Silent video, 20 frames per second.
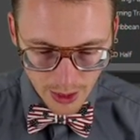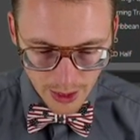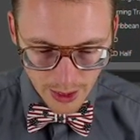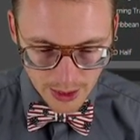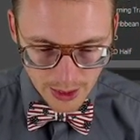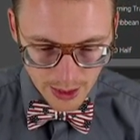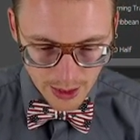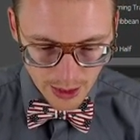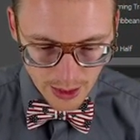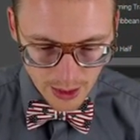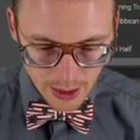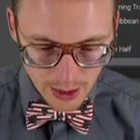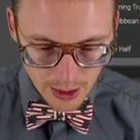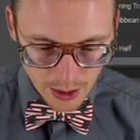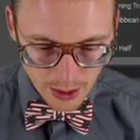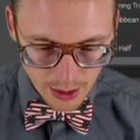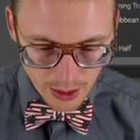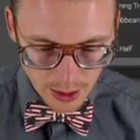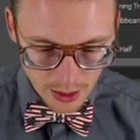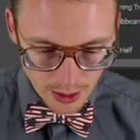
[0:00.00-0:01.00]
I
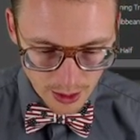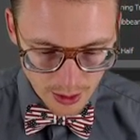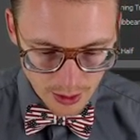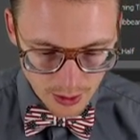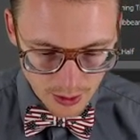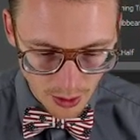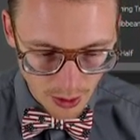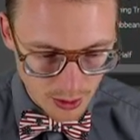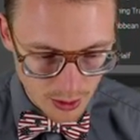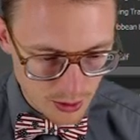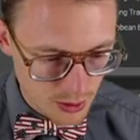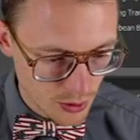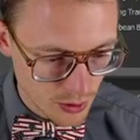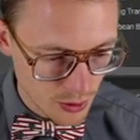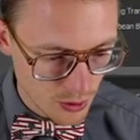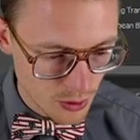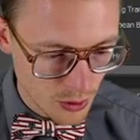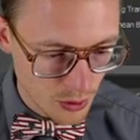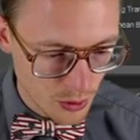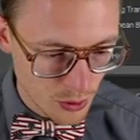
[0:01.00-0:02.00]
can start
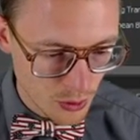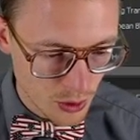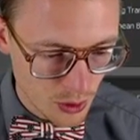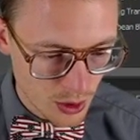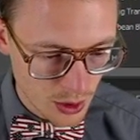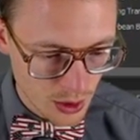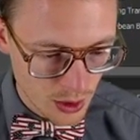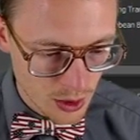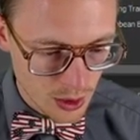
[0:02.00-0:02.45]
to